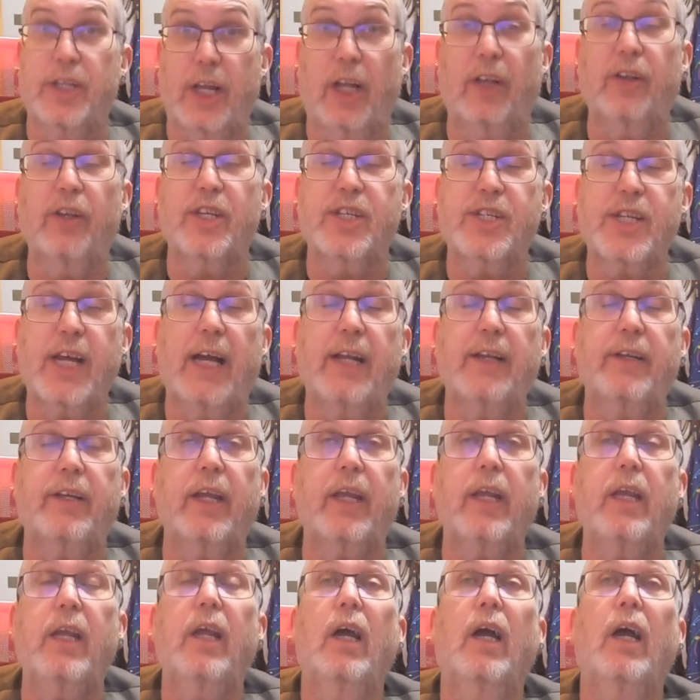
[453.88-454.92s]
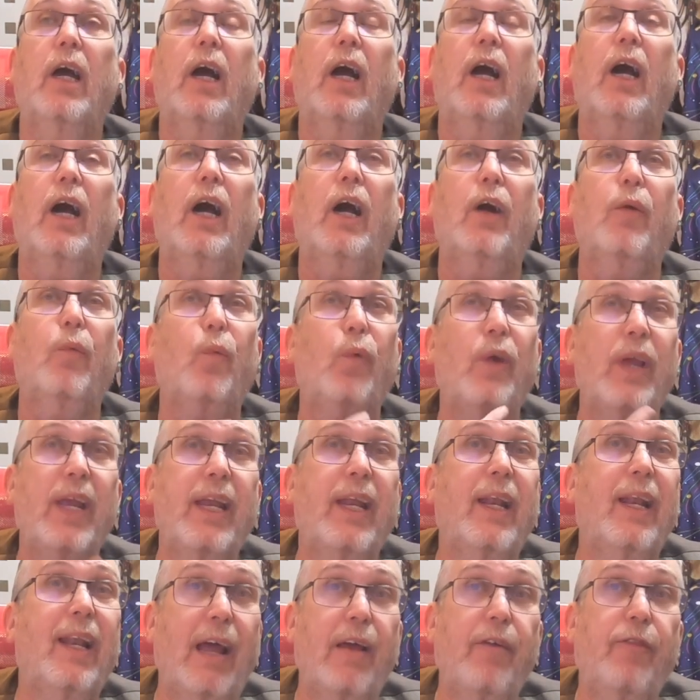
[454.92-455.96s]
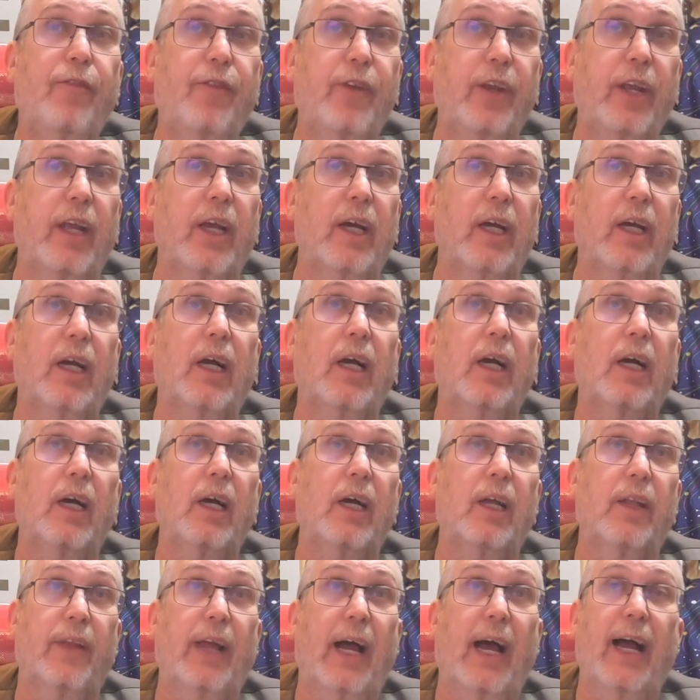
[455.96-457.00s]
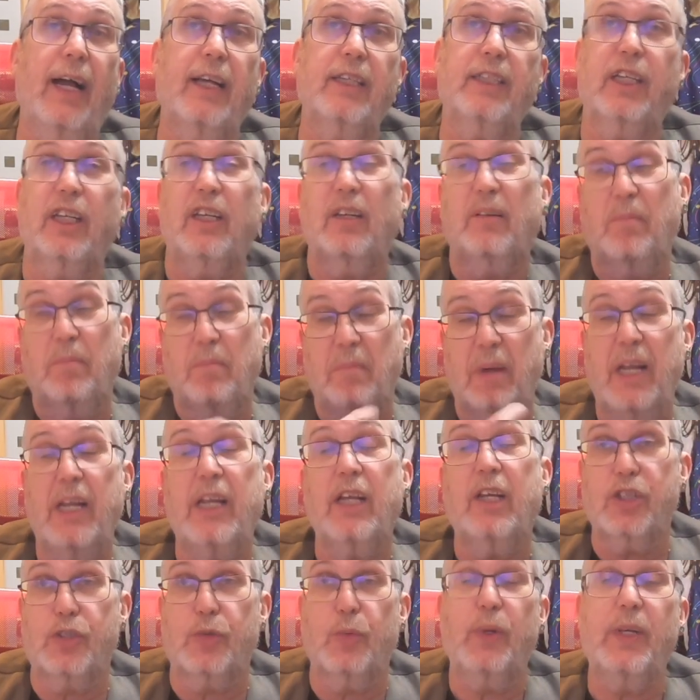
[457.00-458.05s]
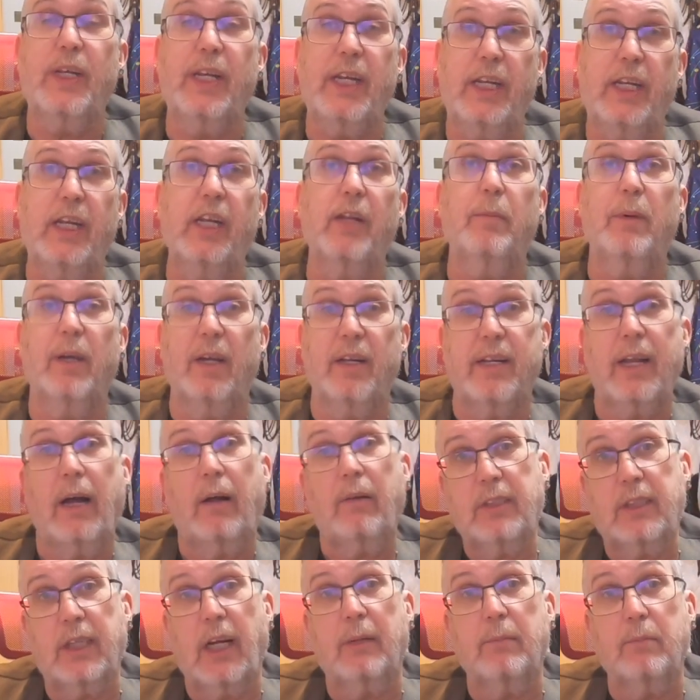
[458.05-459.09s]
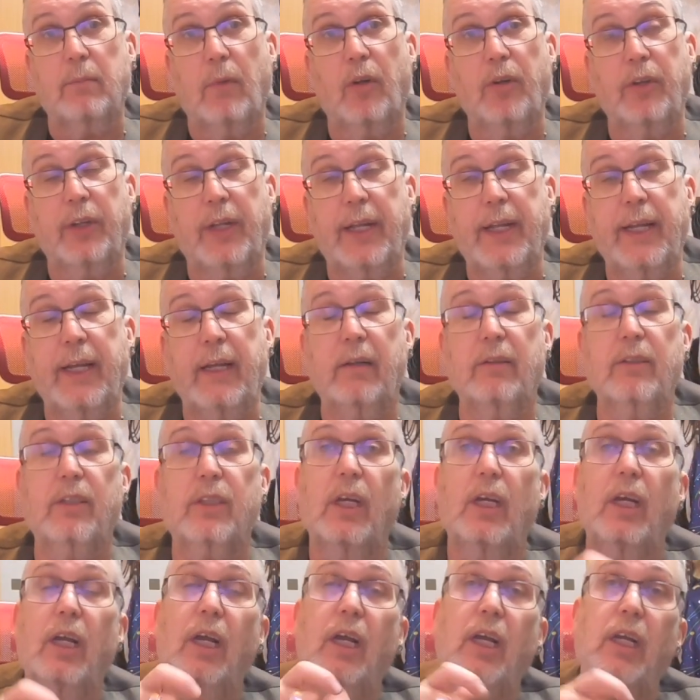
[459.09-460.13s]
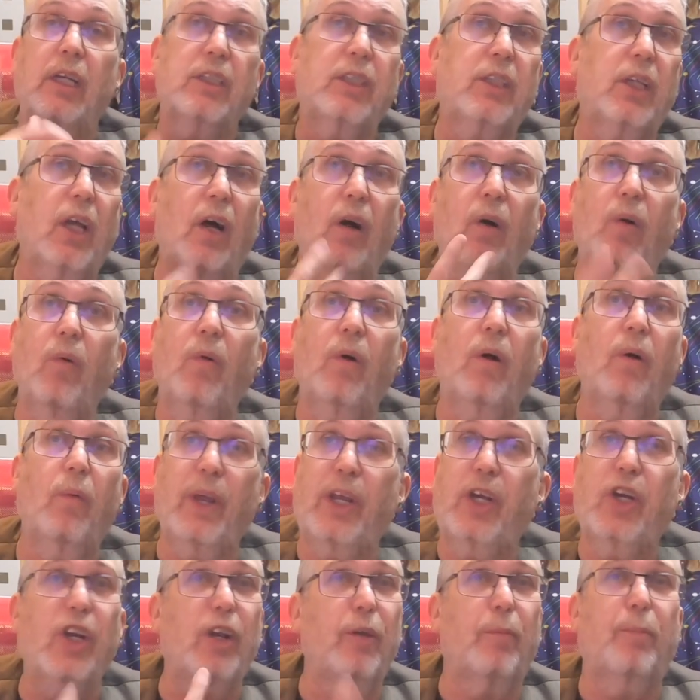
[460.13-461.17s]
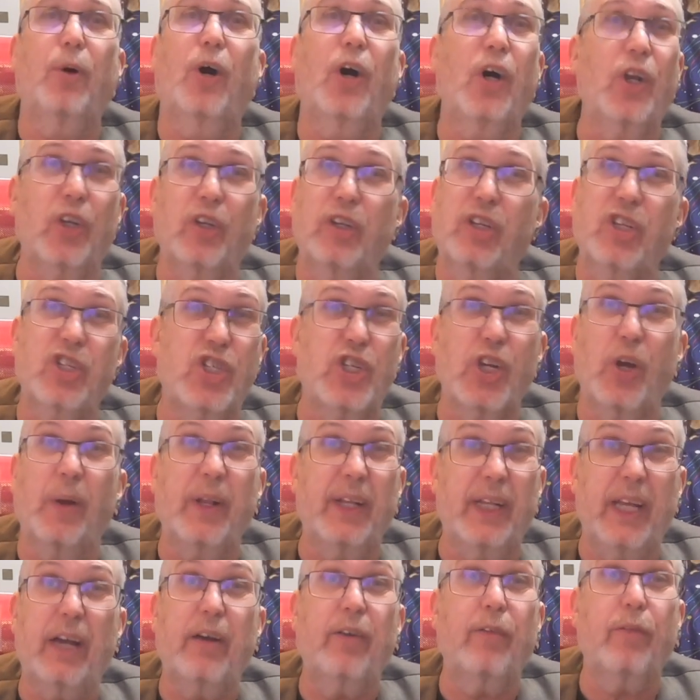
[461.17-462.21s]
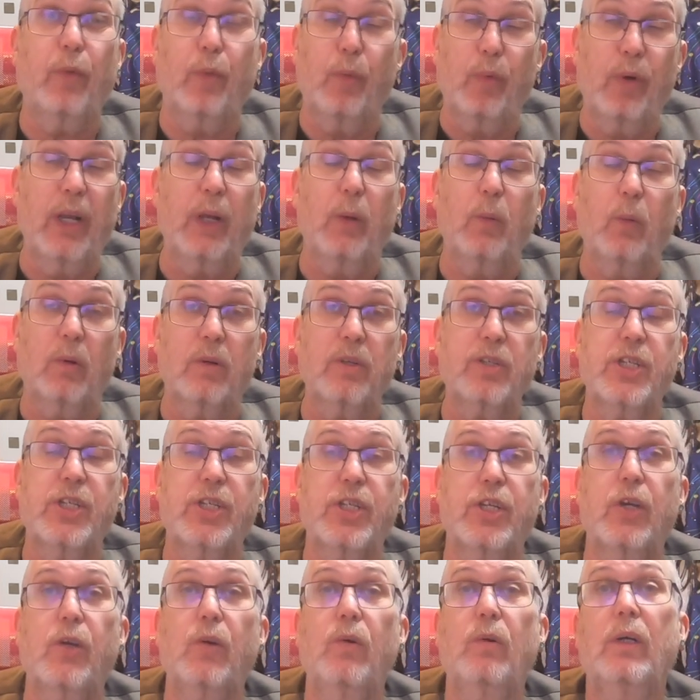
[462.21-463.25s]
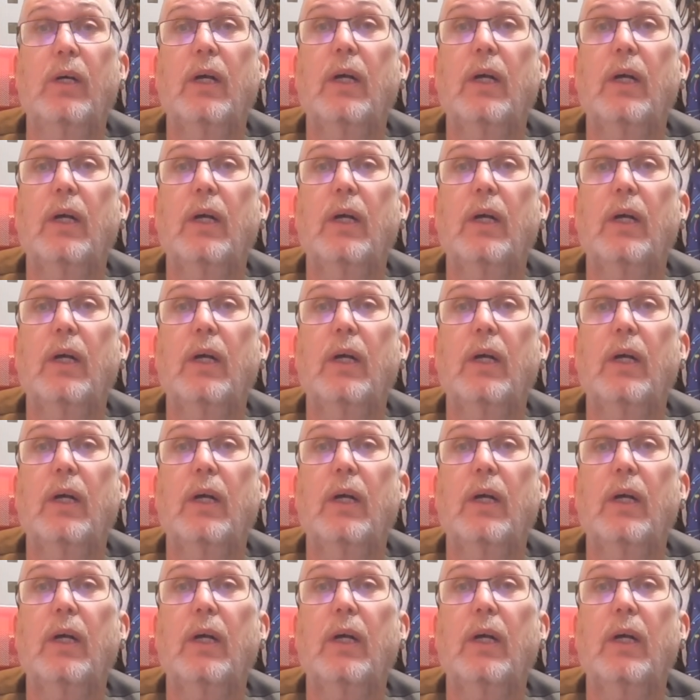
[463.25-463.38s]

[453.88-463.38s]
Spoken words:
the Saturday, and we left it at that, actually mainly because we needed a bit of downtime more than anything else. So we could have put another show in there if we really wanted to,